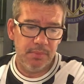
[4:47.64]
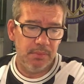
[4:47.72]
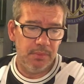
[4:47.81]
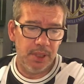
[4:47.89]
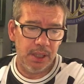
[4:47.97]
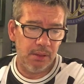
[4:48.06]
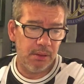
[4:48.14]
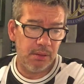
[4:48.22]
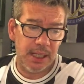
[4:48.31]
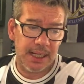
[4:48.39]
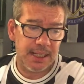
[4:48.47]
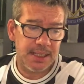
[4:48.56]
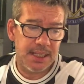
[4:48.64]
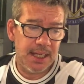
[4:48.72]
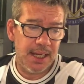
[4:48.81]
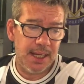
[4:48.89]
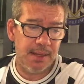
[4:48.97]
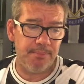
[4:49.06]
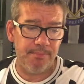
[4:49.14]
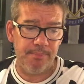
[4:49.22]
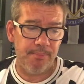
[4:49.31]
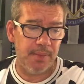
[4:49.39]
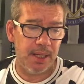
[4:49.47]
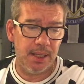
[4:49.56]
Like I say,
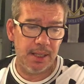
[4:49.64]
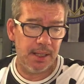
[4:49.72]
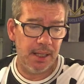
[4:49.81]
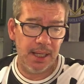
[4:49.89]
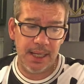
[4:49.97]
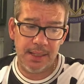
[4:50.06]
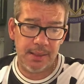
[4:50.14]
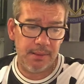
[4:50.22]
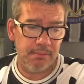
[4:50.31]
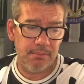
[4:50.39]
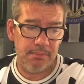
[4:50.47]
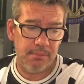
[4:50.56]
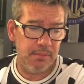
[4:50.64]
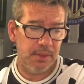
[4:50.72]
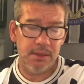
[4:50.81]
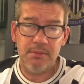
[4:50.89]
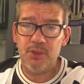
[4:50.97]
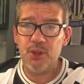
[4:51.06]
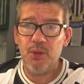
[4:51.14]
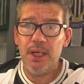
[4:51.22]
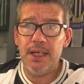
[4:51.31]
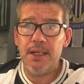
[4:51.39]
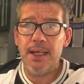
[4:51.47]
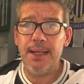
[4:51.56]
Joe
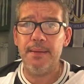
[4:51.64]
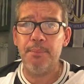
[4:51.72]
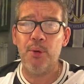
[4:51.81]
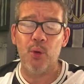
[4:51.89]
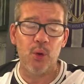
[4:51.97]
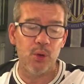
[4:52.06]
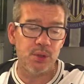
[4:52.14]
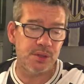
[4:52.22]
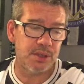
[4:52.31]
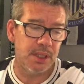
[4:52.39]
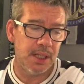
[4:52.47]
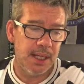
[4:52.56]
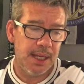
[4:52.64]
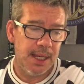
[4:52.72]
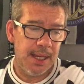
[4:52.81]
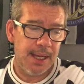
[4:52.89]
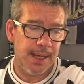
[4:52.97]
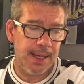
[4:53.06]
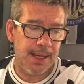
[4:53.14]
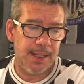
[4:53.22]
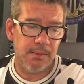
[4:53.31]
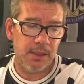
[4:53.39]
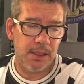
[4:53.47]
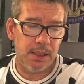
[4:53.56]
Linton hit the post, a
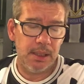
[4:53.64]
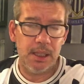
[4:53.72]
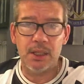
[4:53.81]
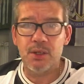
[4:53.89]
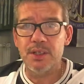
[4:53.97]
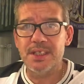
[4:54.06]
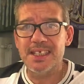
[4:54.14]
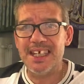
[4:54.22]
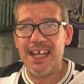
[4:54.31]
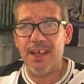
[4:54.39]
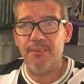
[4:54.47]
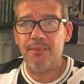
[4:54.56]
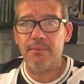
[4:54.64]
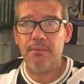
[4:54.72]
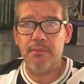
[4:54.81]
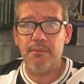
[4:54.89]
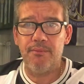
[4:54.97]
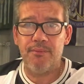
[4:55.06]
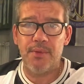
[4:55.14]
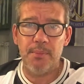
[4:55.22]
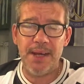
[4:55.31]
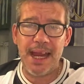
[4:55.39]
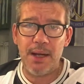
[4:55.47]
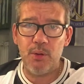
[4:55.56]
good save from
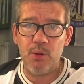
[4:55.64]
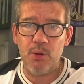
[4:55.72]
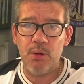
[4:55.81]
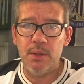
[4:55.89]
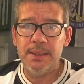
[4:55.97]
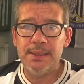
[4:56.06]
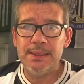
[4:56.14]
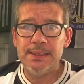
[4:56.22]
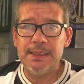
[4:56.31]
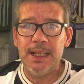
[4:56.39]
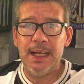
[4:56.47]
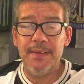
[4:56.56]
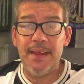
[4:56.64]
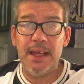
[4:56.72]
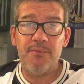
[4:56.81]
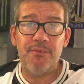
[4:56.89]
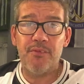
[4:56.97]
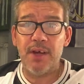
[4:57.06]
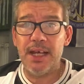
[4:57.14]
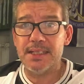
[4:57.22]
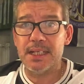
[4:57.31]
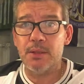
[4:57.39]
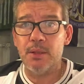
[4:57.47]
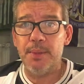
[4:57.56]
Neto, and then
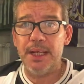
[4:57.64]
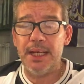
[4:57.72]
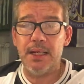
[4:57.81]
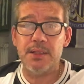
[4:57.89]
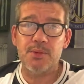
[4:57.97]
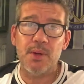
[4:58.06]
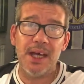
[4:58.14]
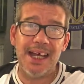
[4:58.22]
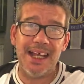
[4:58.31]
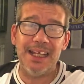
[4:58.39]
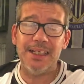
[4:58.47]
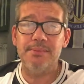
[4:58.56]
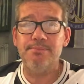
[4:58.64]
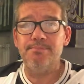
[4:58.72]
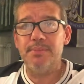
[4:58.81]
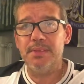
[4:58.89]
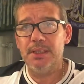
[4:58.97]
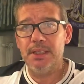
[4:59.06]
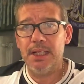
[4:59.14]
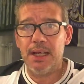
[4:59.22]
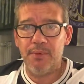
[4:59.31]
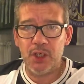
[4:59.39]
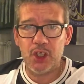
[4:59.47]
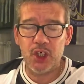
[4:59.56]
Fraser coming in as well and
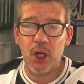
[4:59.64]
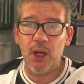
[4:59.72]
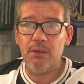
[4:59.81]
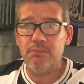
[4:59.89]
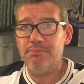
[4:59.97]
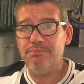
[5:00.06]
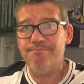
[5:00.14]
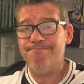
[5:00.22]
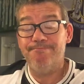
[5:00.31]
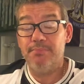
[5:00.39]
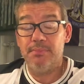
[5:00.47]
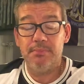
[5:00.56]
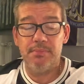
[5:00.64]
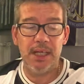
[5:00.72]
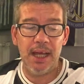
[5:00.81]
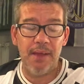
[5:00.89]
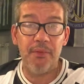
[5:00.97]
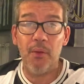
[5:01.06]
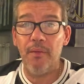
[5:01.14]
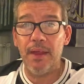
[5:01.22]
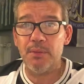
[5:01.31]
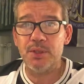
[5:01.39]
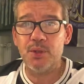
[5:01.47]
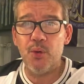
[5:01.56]
having a shot, and I thought that
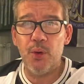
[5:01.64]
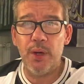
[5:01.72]
was going